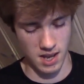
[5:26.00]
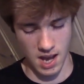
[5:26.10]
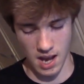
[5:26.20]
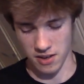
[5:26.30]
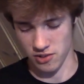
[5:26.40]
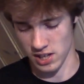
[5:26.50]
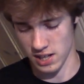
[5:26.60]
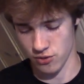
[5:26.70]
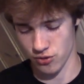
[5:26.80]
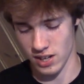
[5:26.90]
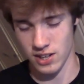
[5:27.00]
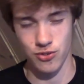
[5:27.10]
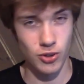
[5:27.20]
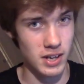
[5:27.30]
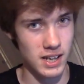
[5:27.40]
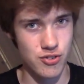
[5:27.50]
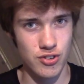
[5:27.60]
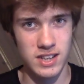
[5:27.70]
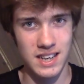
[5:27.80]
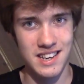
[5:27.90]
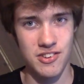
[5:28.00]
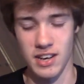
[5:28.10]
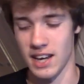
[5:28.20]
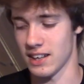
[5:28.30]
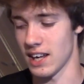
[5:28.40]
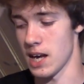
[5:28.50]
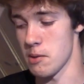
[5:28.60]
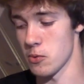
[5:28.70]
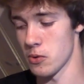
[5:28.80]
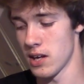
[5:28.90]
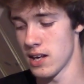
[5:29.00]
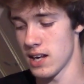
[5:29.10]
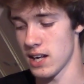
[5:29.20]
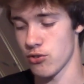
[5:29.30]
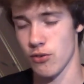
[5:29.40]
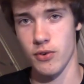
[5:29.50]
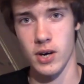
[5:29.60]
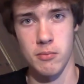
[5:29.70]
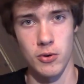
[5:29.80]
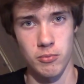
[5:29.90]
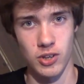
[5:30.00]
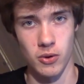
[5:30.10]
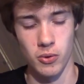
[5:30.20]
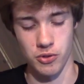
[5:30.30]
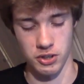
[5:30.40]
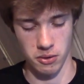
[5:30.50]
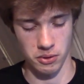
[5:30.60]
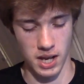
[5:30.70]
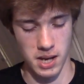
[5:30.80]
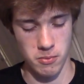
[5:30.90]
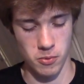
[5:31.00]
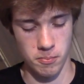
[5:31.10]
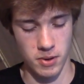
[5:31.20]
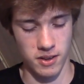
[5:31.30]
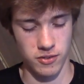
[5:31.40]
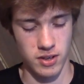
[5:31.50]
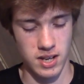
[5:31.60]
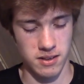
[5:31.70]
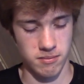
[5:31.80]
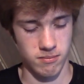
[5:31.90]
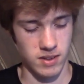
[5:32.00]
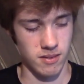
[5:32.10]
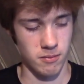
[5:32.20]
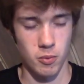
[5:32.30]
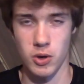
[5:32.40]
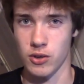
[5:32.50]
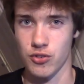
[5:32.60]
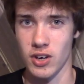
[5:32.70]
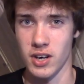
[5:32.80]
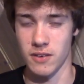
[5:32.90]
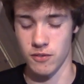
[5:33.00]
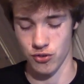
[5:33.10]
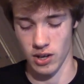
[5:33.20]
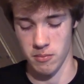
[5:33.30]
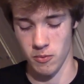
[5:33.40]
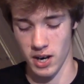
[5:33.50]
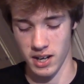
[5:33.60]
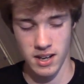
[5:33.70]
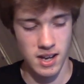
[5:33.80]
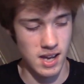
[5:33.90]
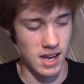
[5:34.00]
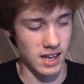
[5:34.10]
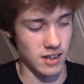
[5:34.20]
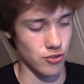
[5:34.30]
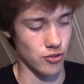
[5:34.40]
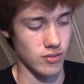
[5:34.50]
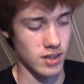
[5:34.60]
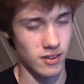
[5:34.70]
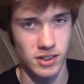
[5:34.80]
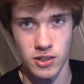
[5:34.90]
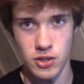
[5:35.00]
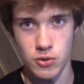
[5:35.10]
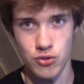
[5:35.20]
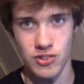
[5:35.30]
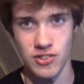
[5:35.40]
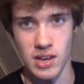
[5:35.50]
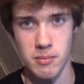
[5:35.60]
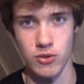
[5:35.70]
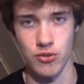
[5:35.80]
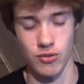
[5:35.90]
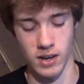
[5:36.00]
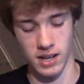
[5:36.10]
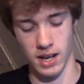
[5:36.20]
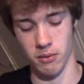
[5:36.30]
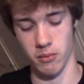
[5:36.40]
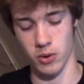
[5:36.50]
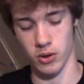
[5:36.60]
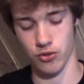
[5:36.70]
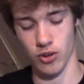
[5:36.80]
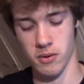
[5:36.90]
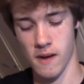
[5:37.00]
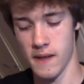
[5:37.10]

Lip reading: and it's not actually an internet cable, it's a fibre optic audio cable, but it works kind of the same way, and I can use it to demonstrate how it works. So